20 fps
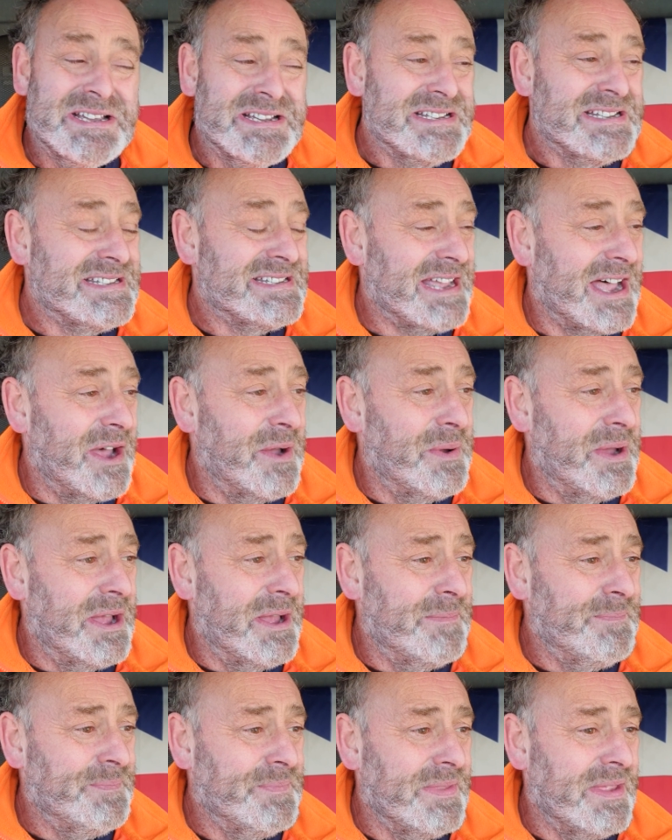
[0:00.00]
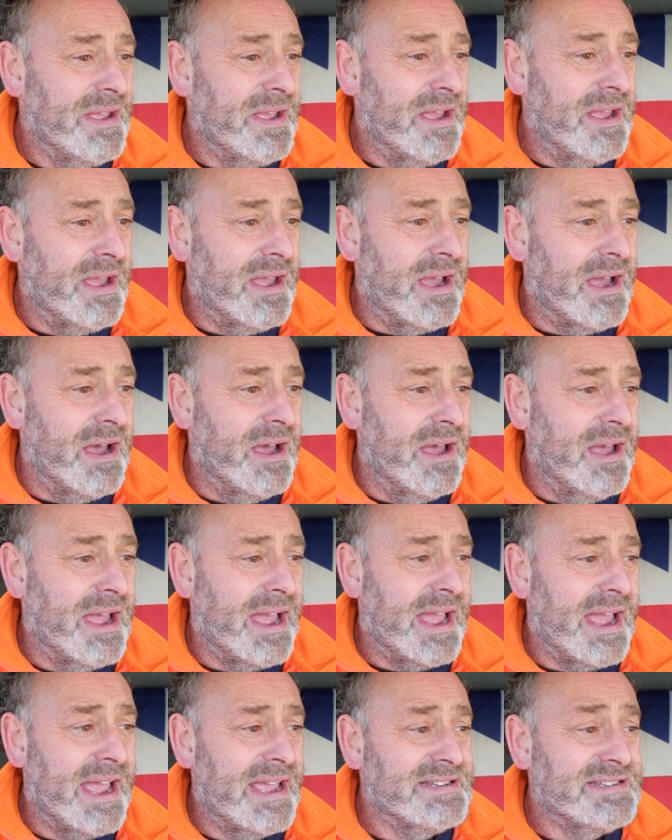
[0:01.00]
So,
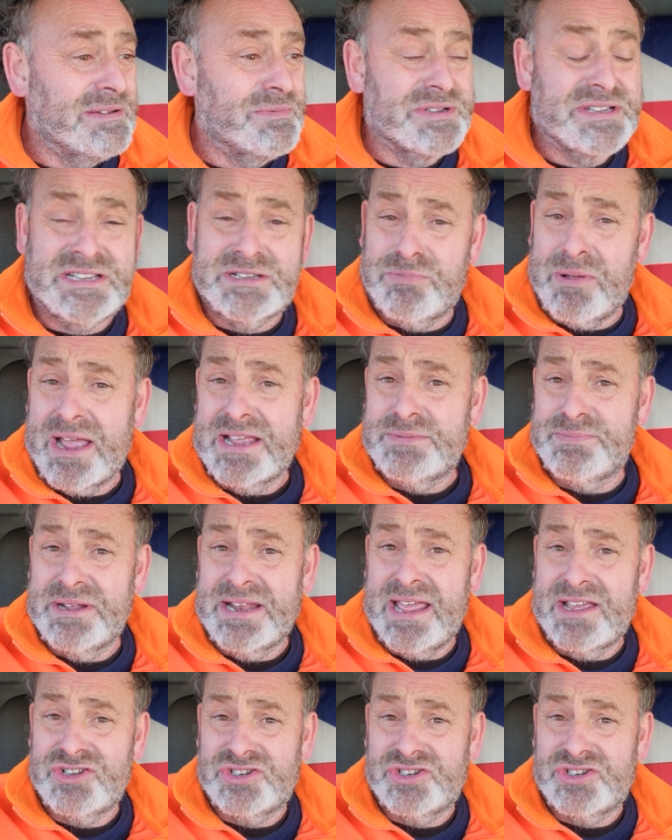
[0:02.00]
as it was explained to me now,